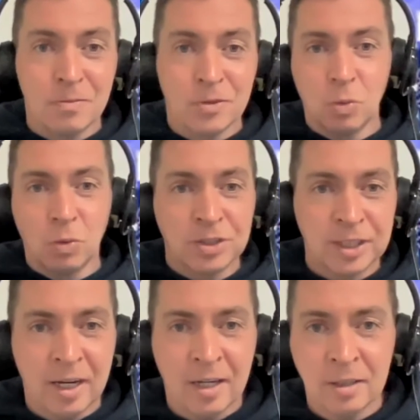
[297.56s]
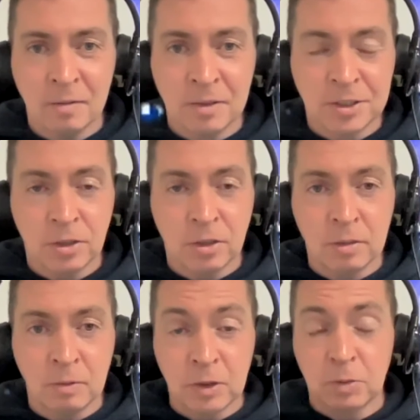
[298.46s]
towards the end of a song,
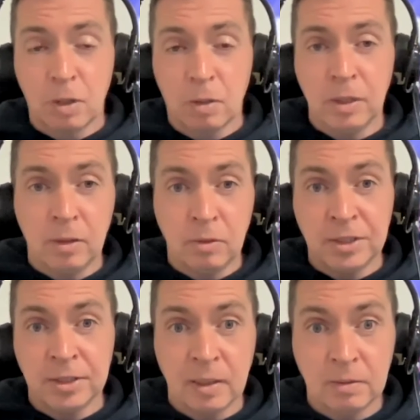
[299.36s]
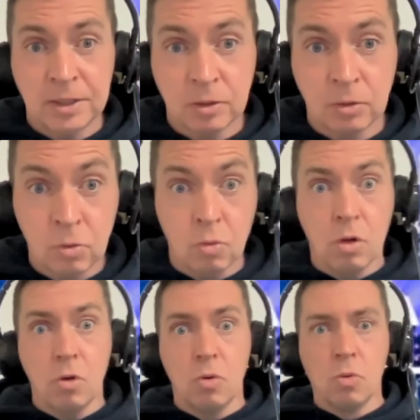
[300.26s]
which is probably the reason I was going,
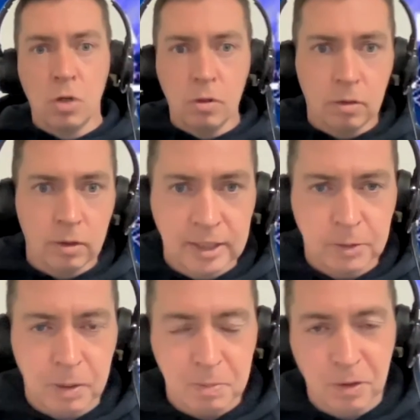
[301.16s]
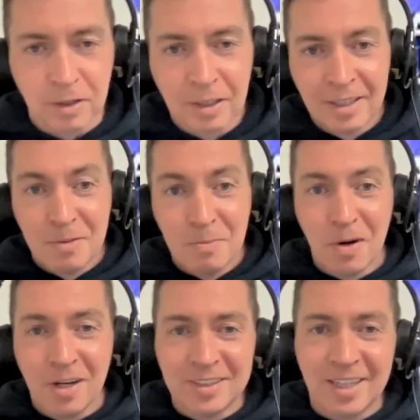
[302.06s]
whoa, who are all these people?
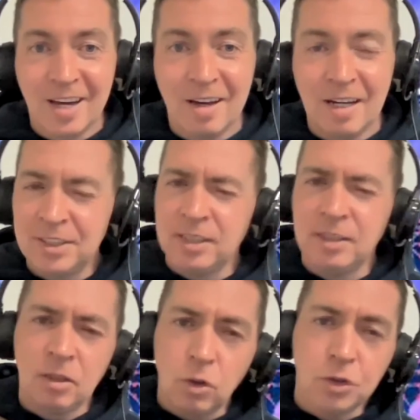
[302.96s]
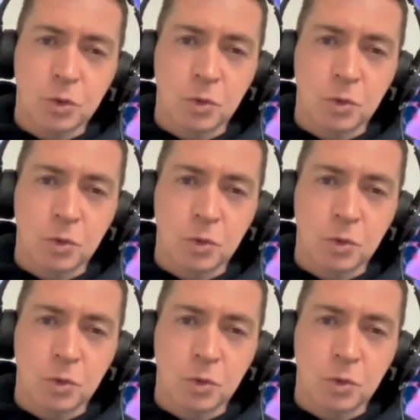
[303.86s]
But I seen that also